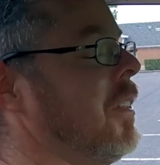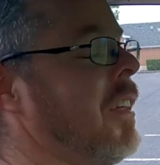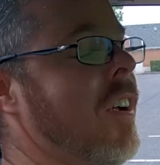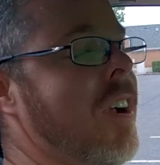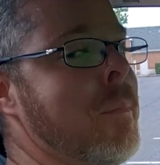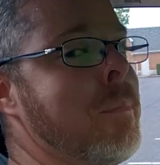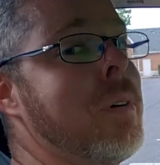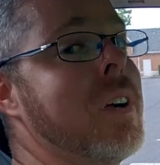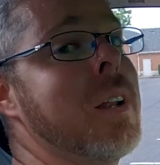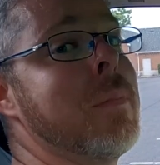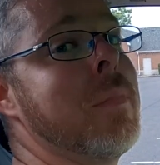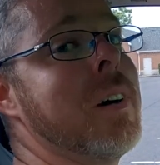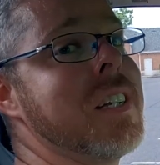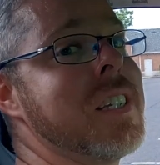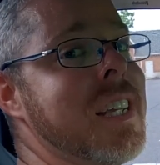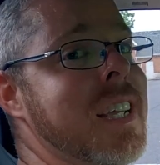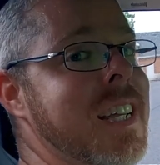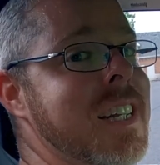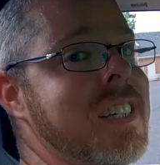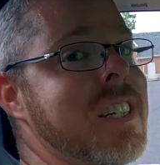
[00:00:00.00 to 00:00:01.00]
they're pretty
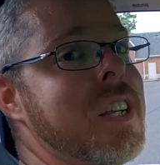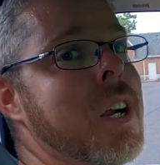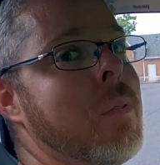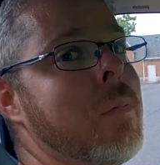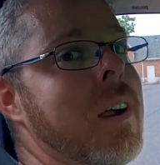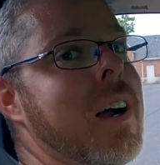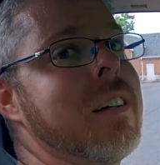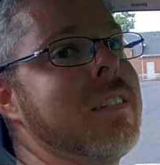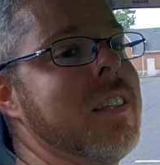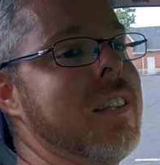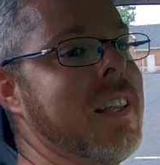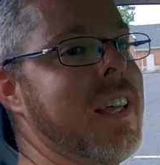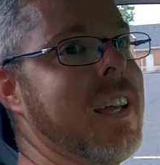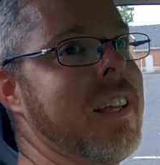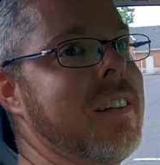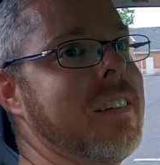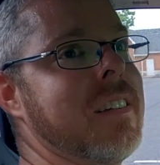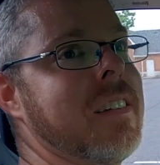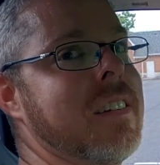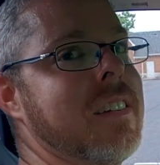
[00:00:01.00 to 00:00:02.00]
much hinting around to
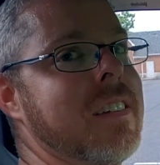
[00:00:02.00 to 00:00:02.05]
that.